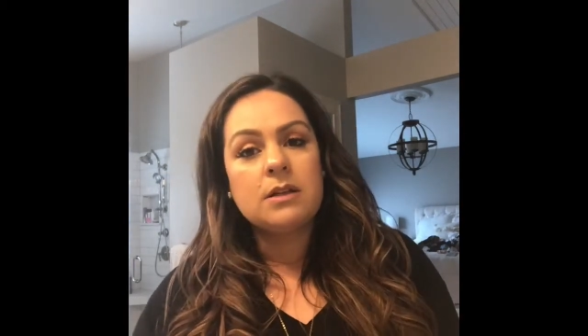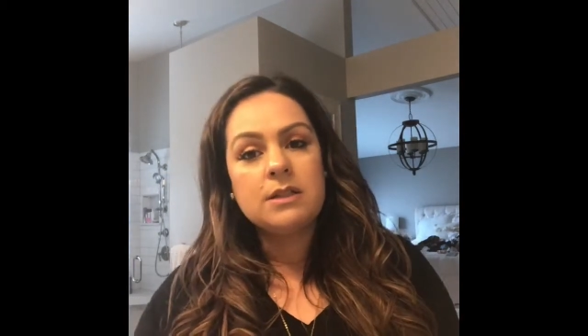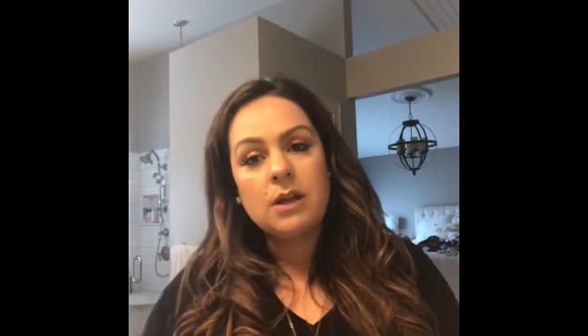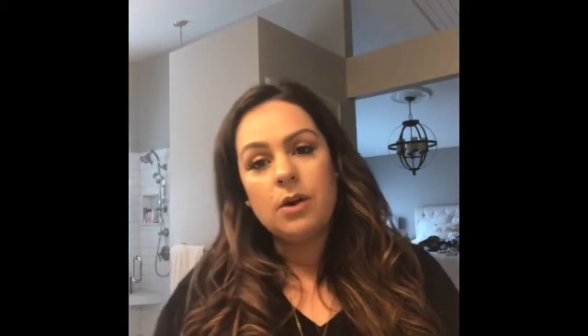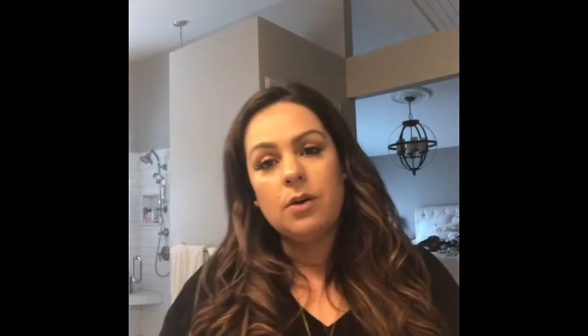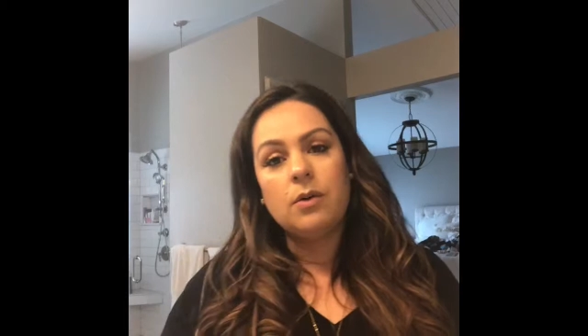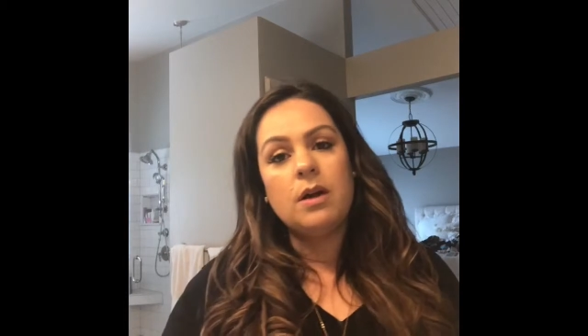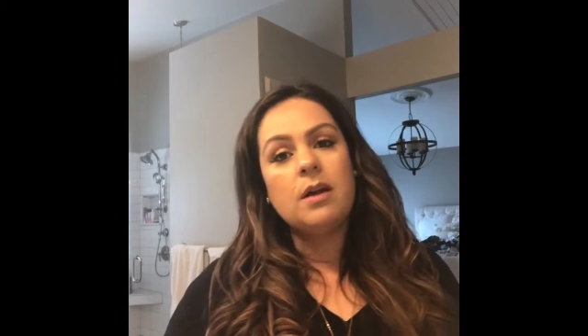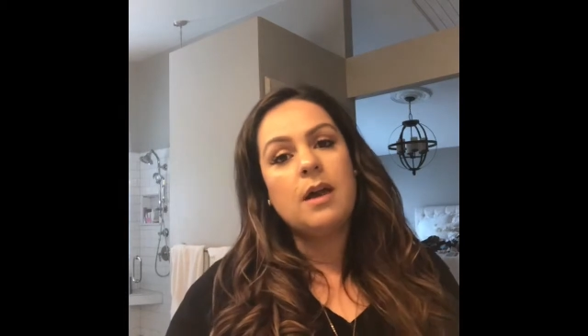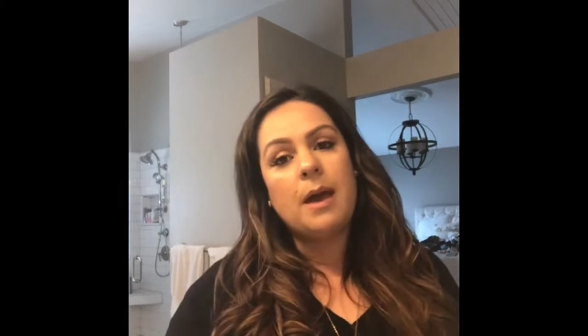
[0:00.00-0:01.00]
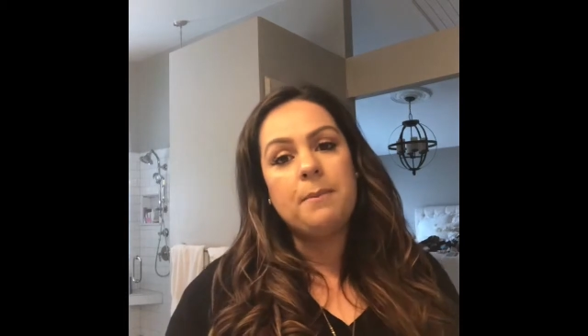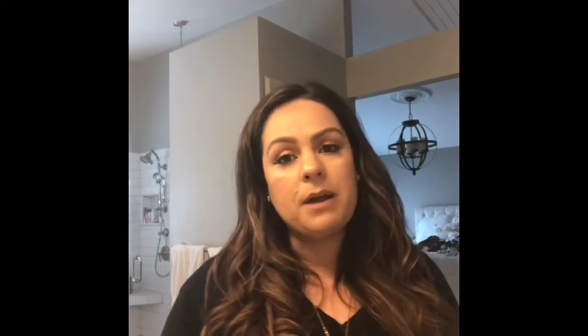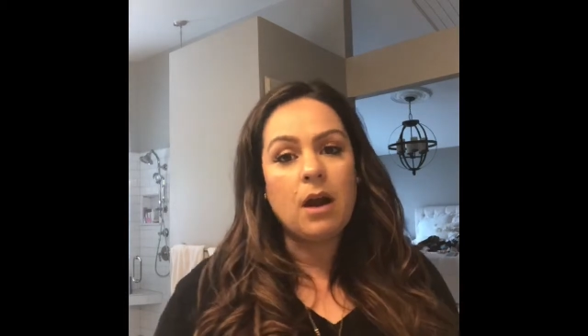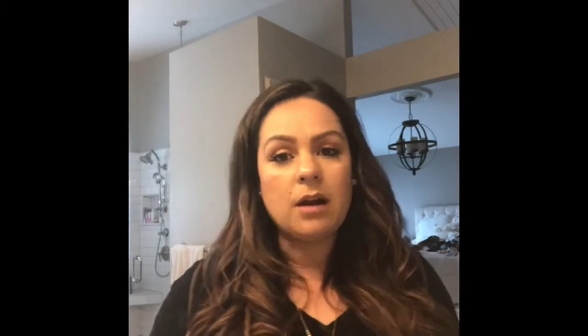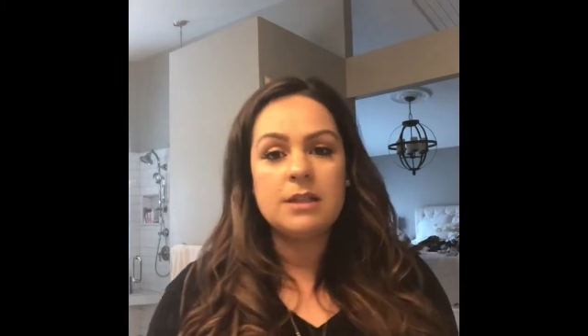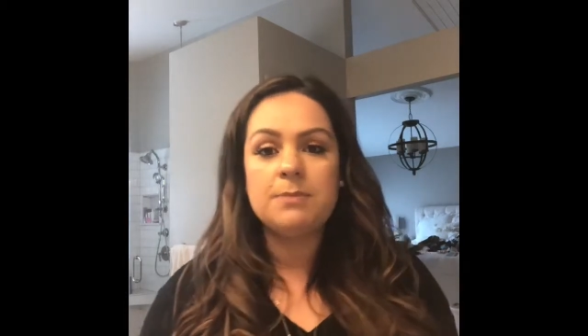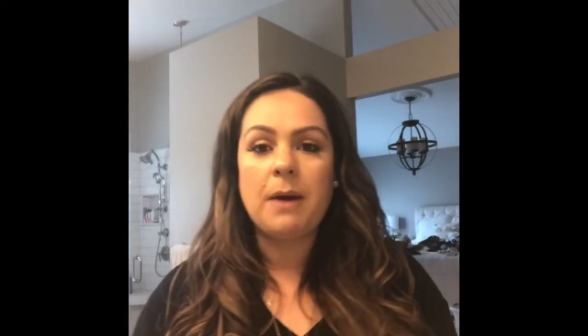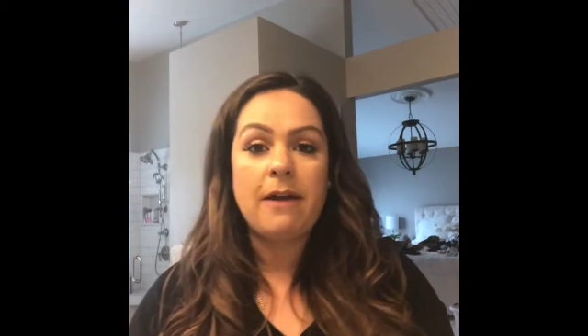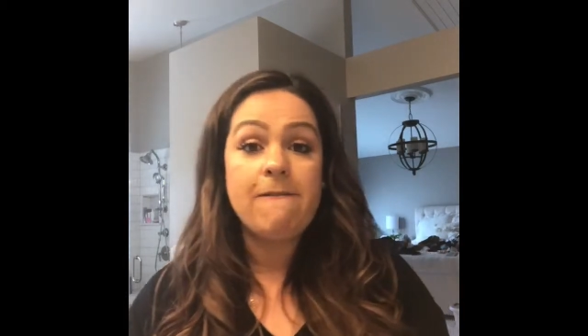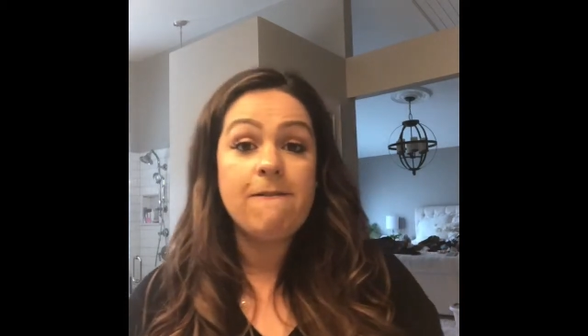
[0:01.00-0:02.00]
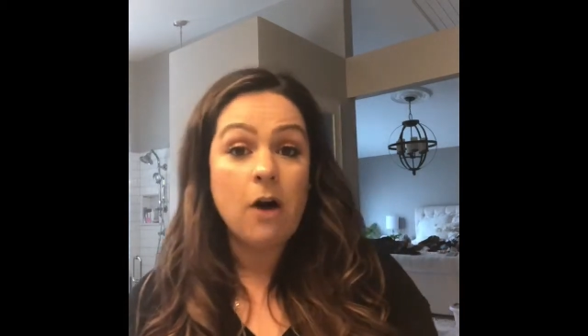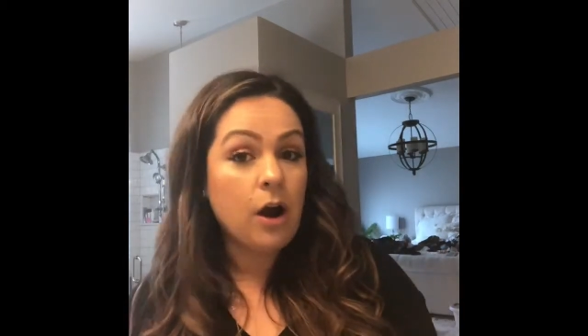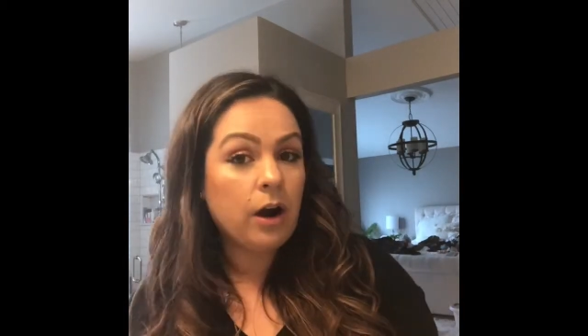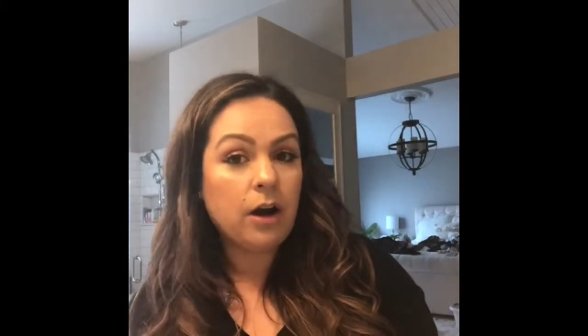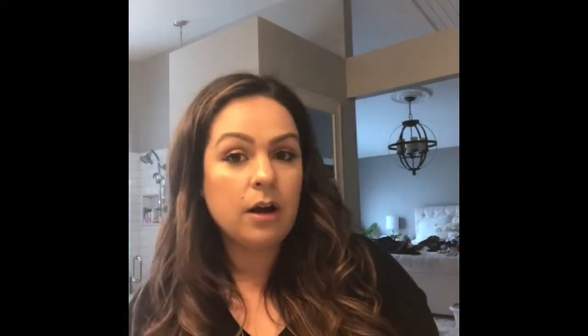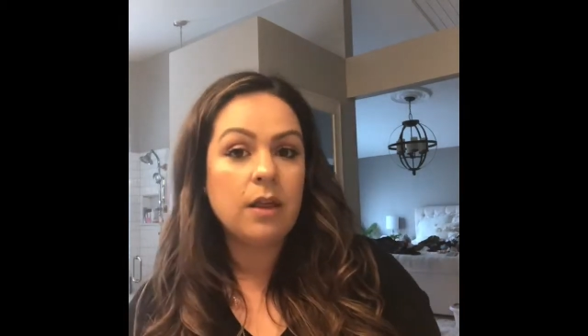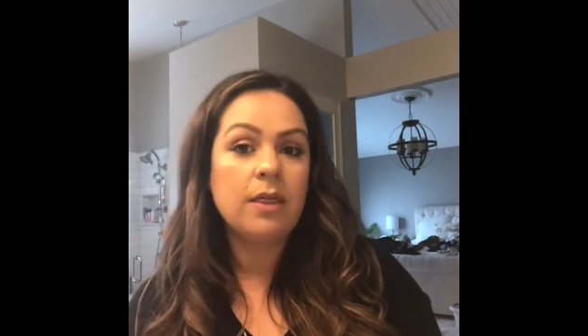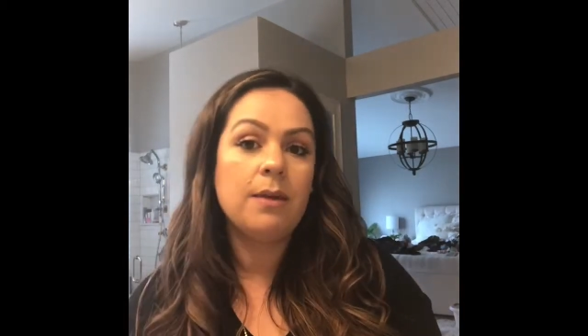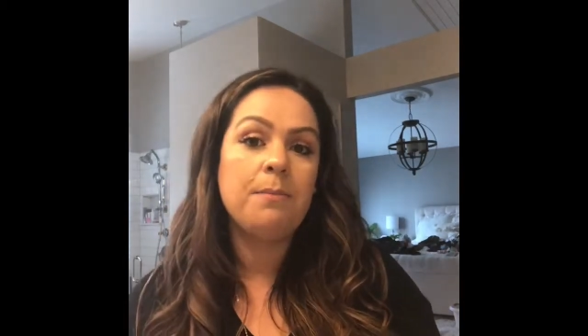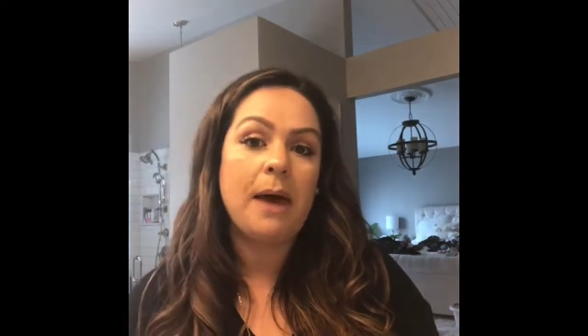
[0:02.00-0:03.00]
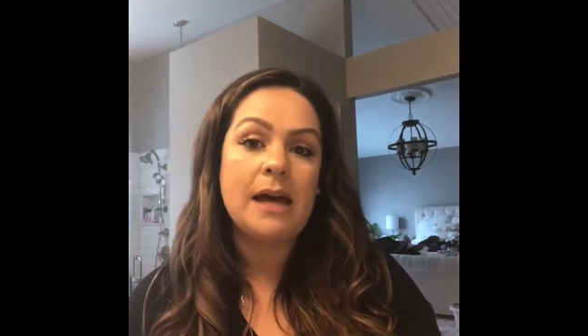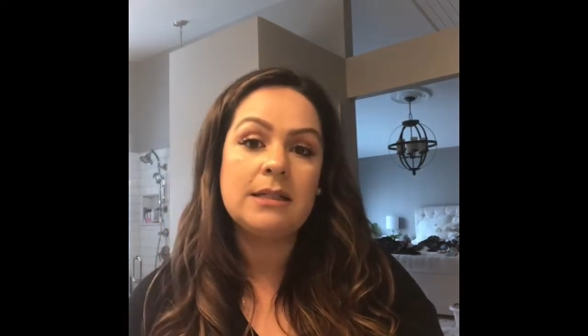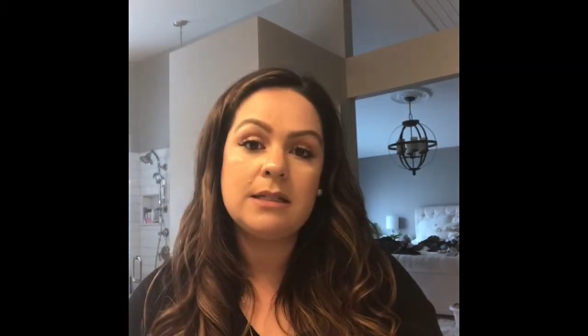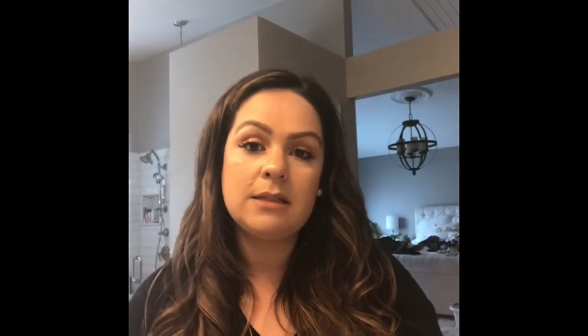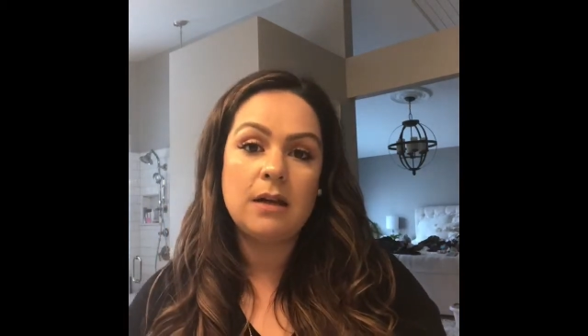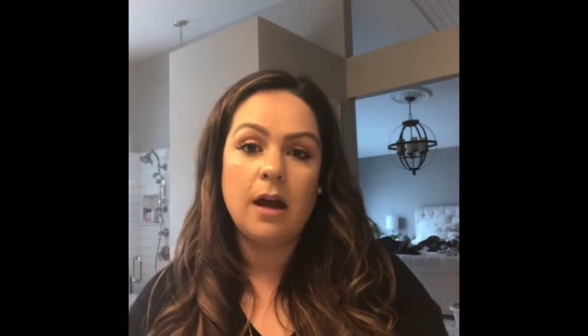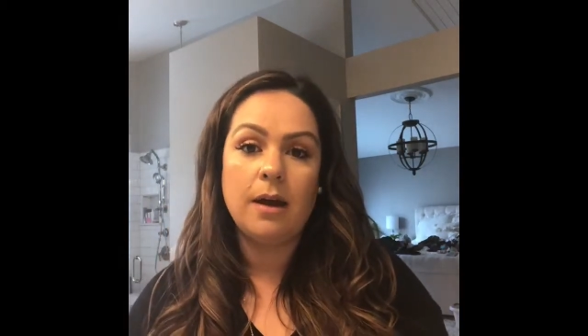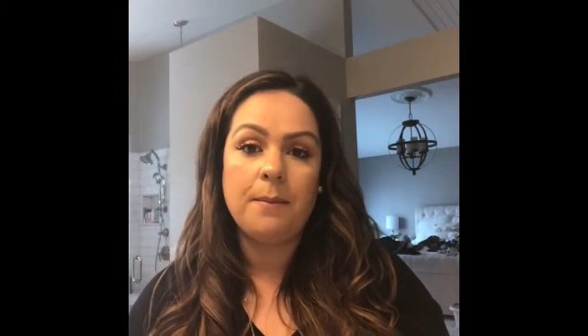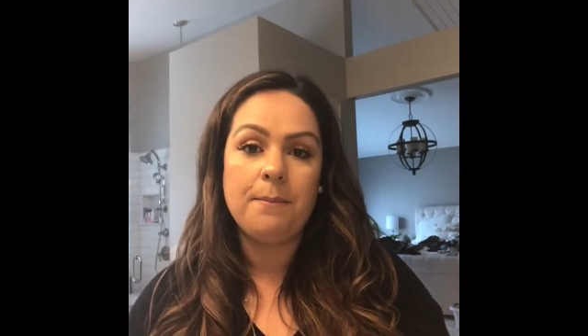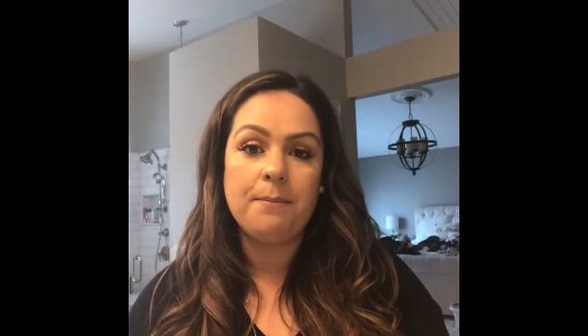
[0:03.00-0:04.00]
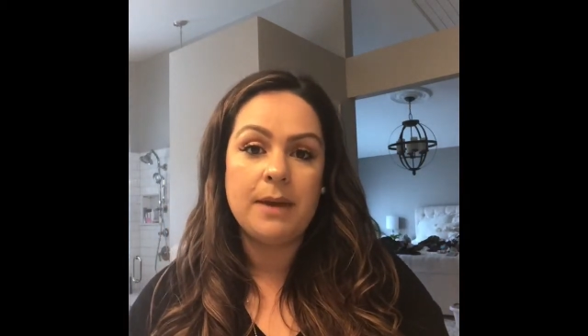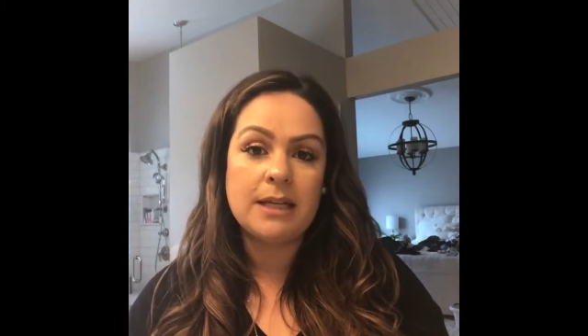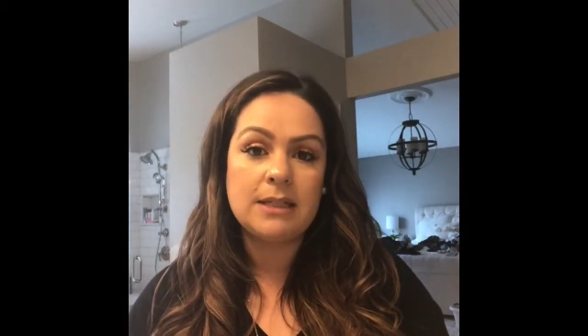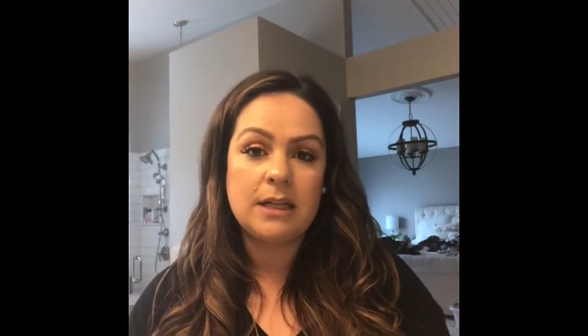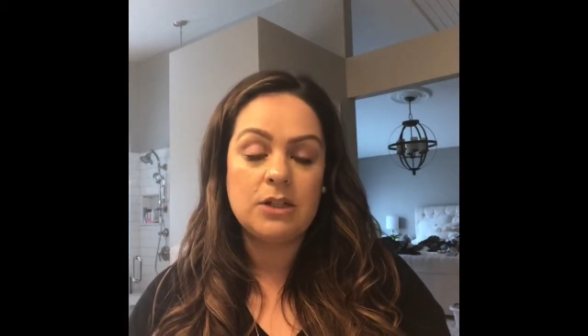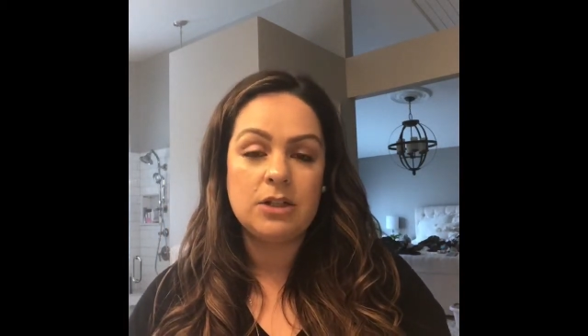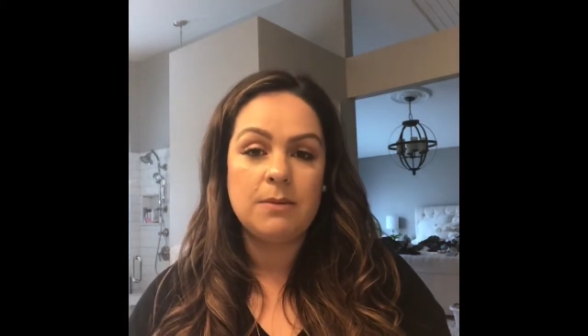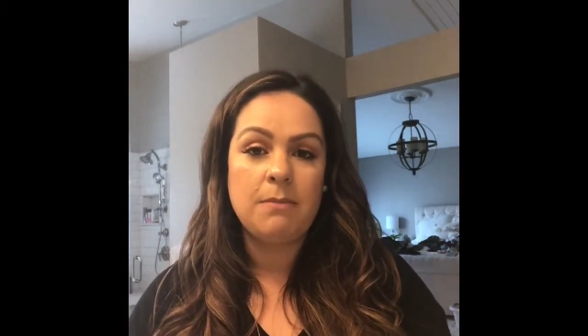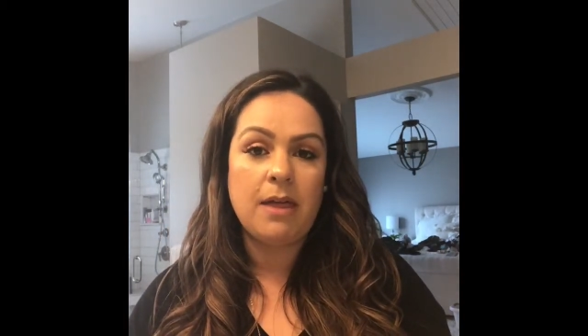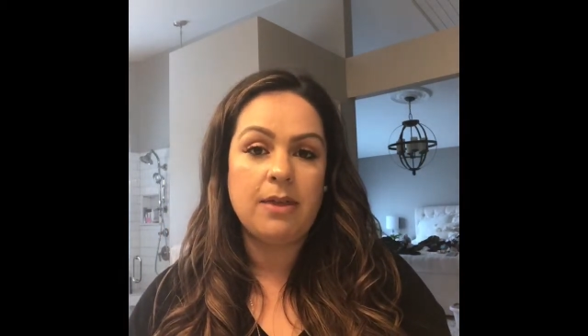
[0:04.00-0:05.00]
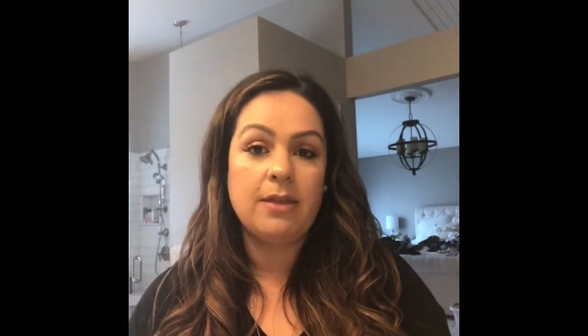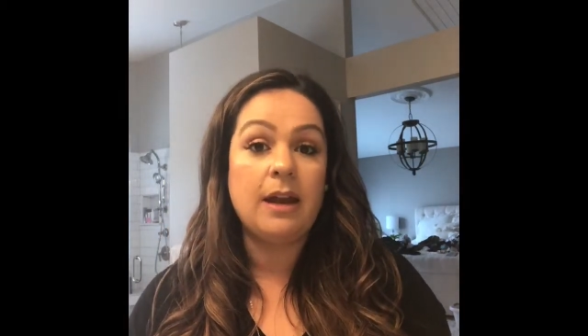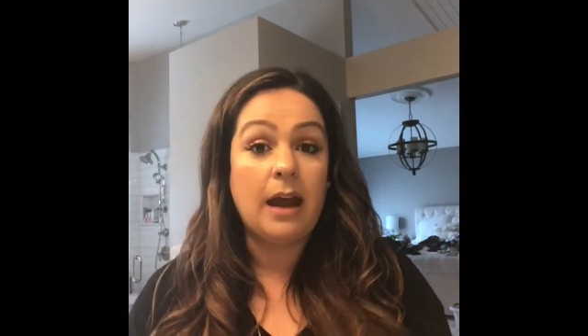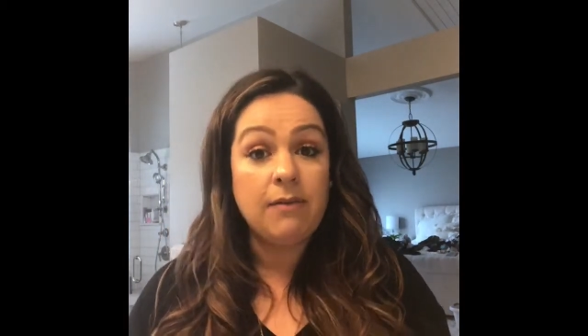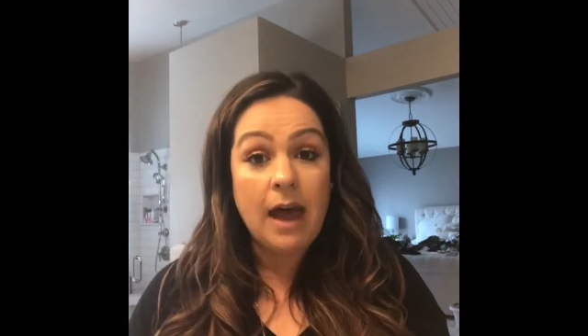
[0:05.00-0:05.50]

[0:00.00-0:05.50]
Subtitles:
So NBR is by far the best extension method that I've